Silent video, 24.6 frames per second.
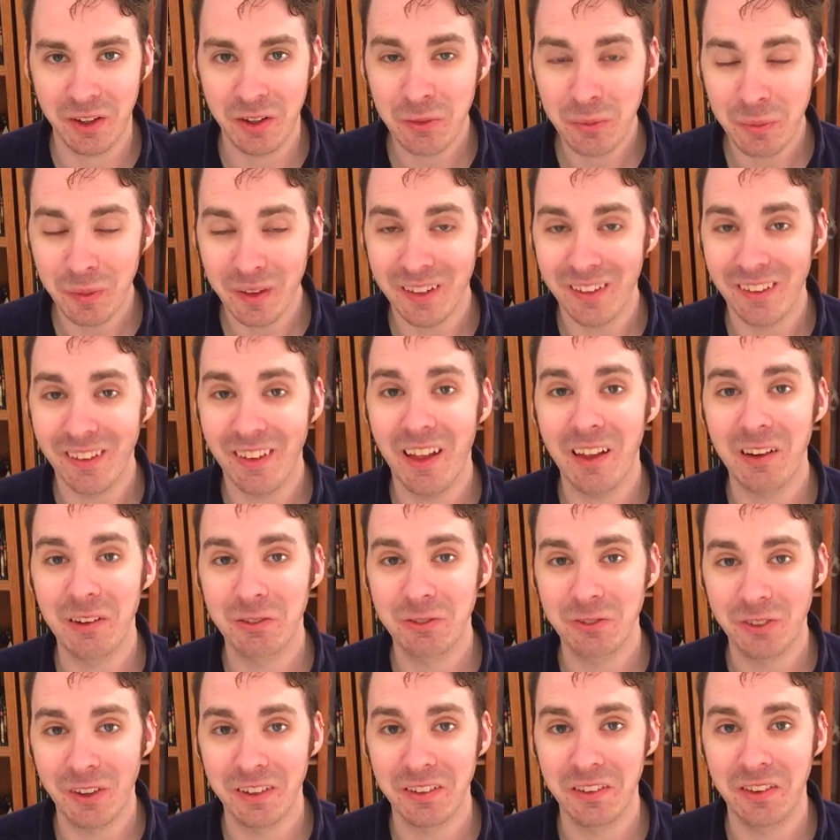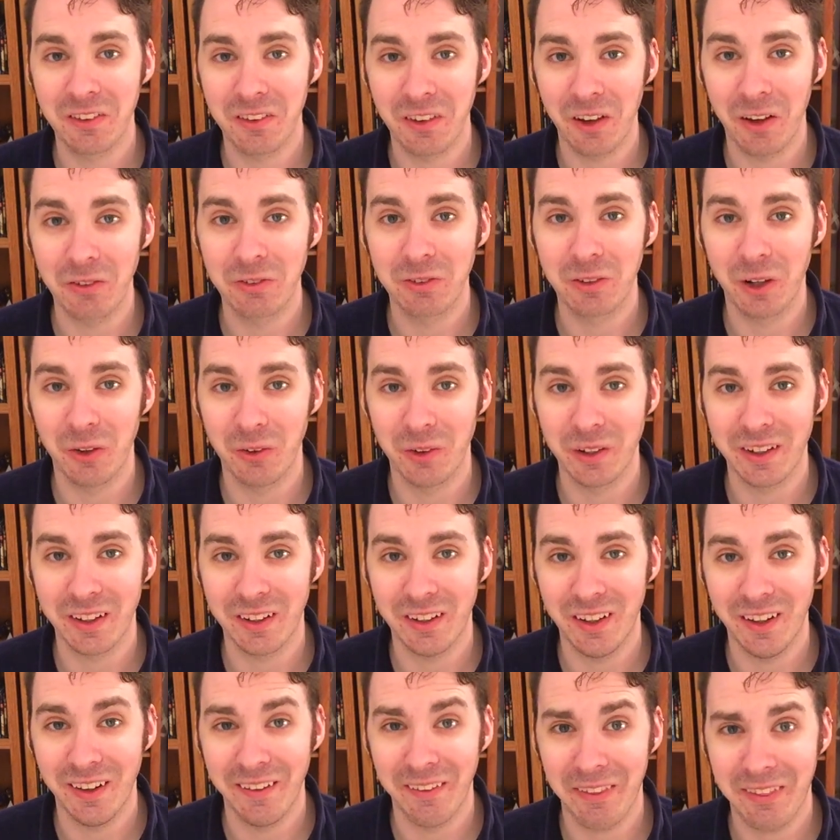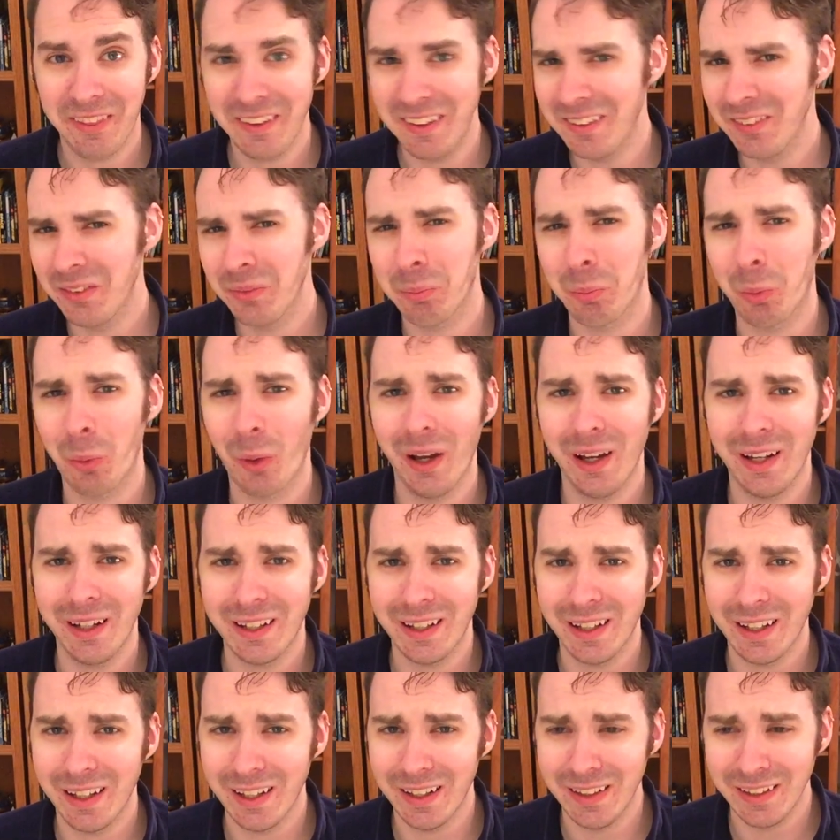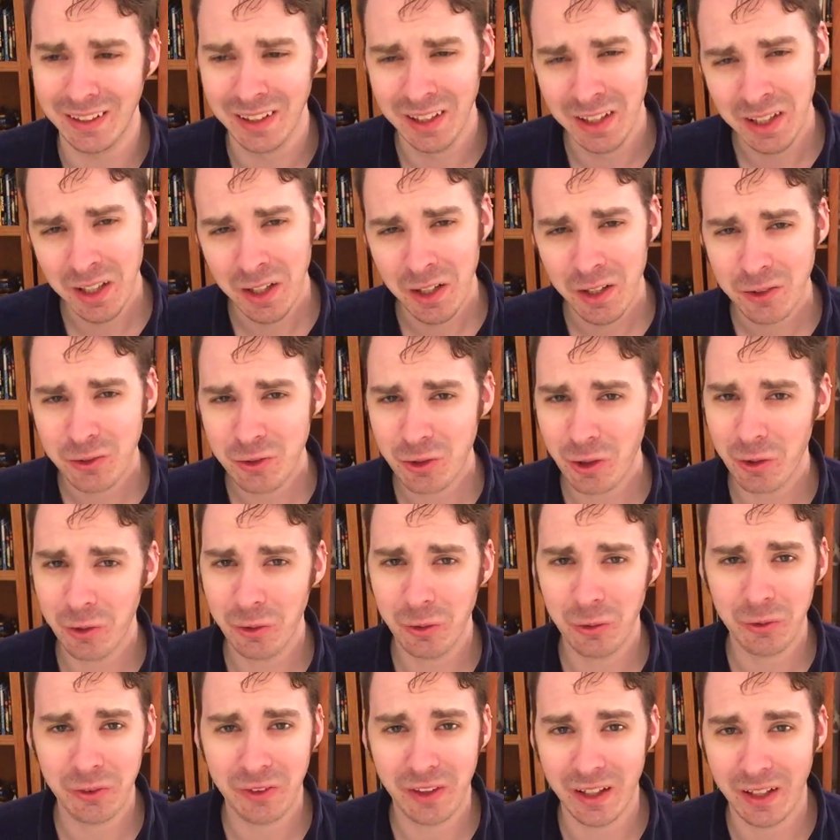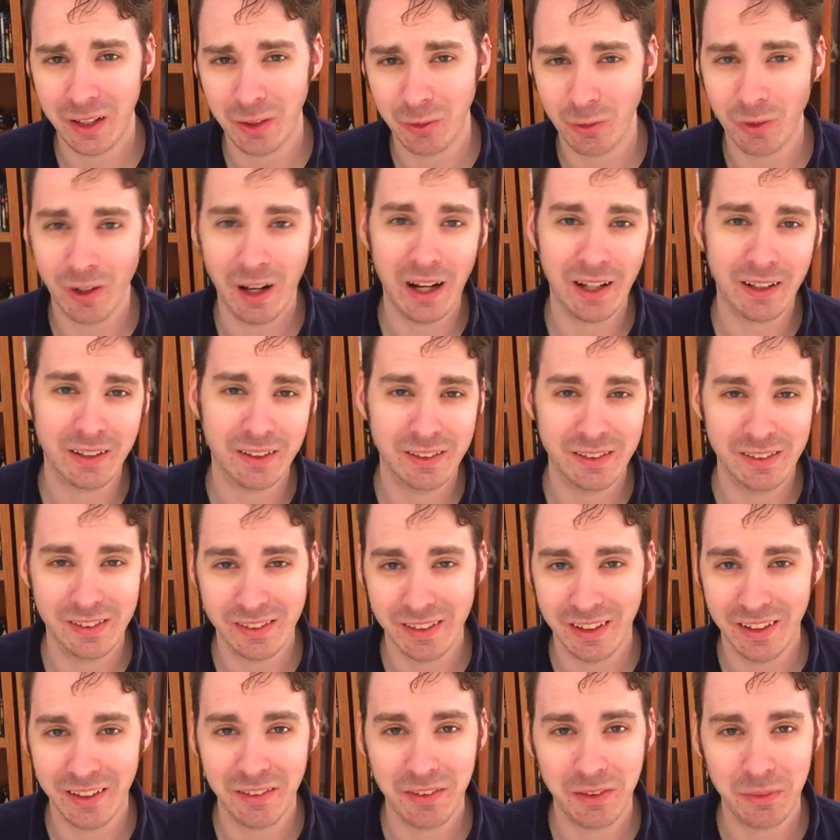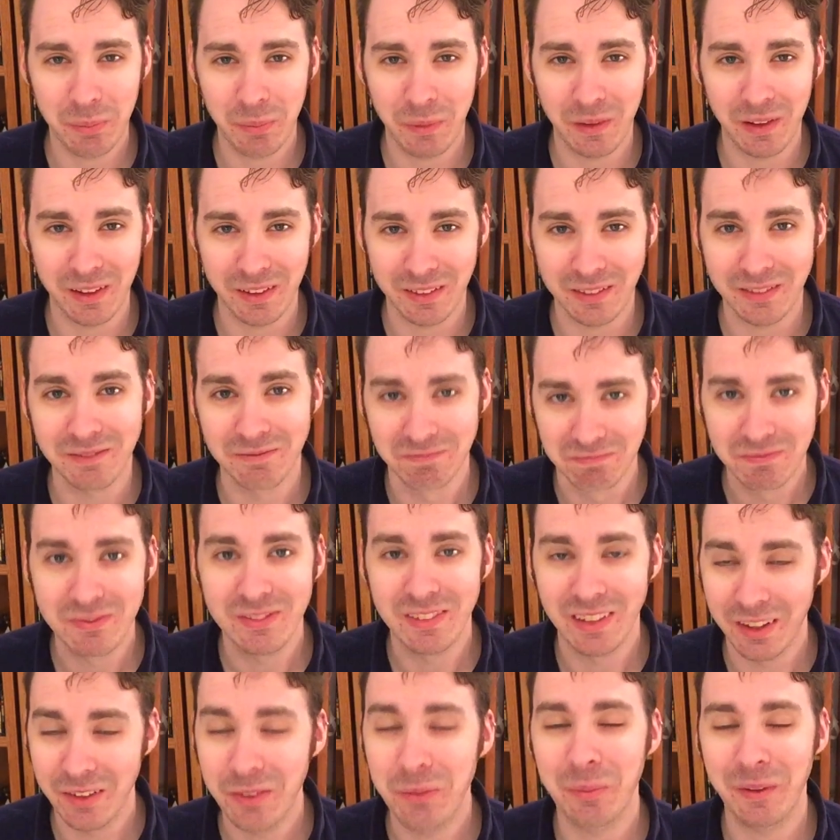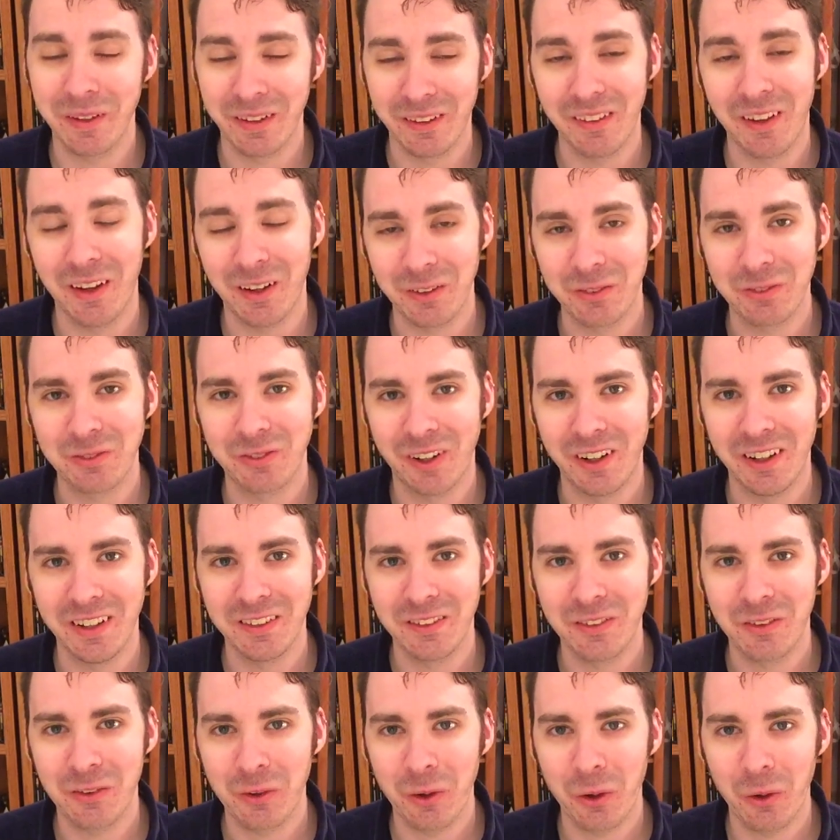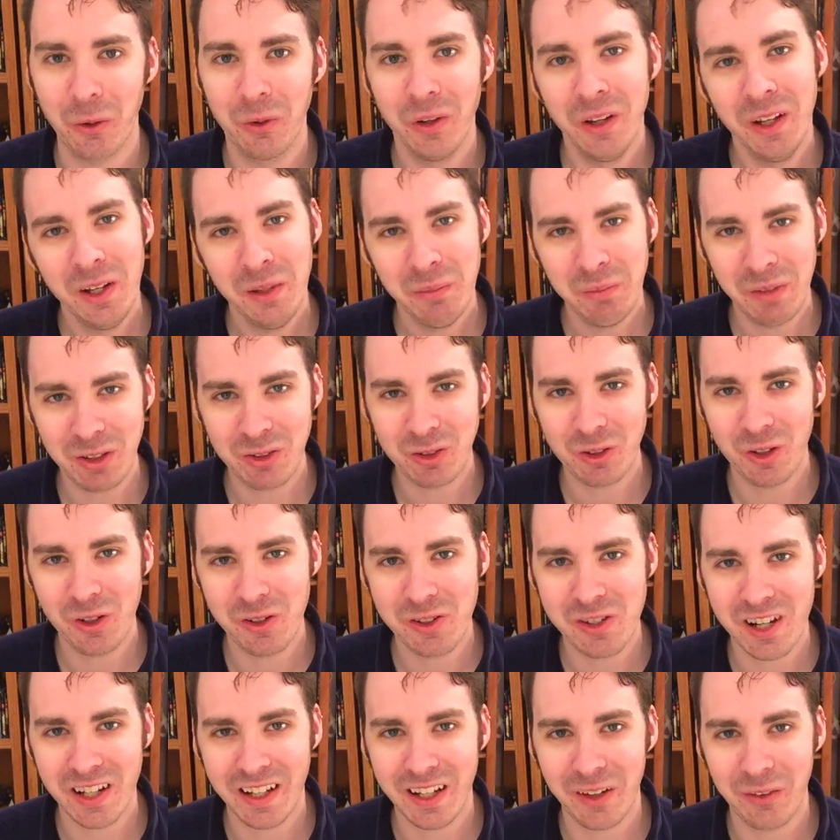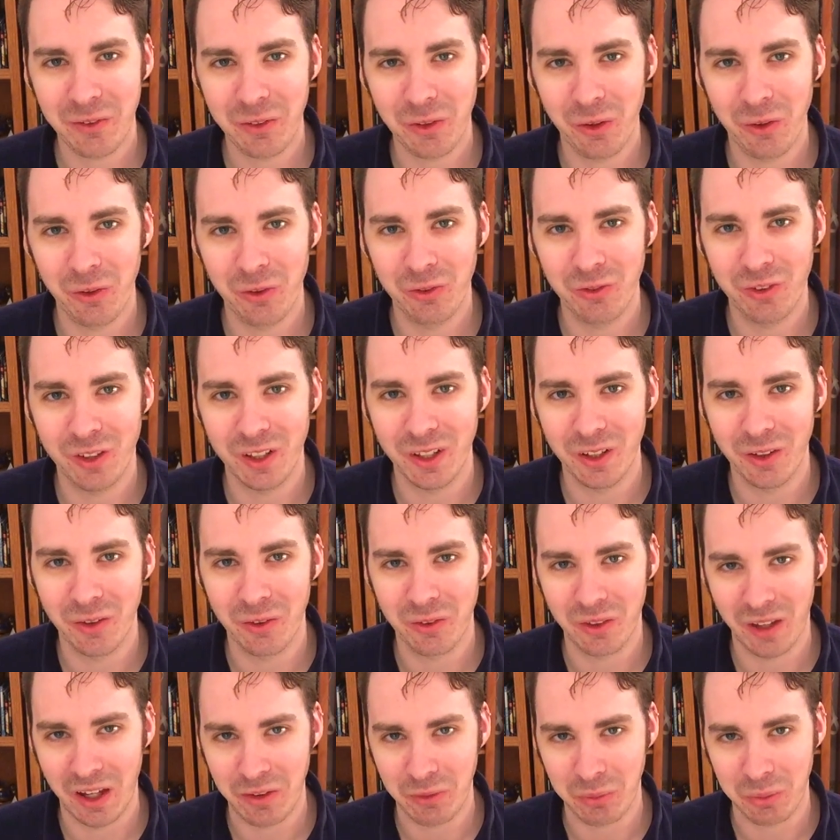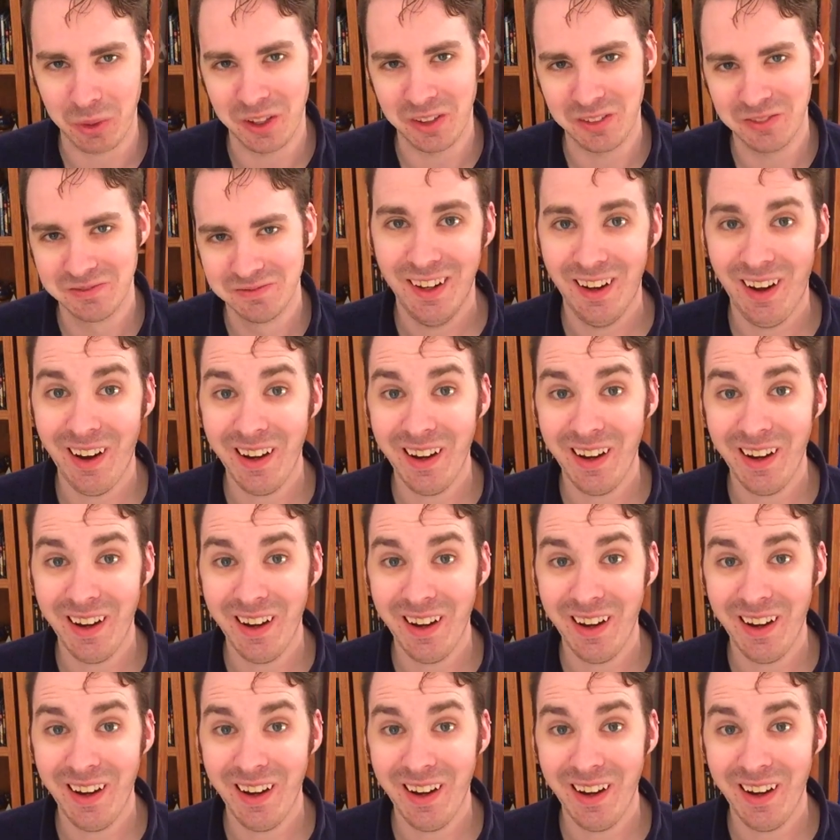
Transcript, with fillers: there's been a lot of fun stuff going on. Things breaking, journals getting wrecked. It's been it's been a lot of fun. So make sure to check out those videos as well.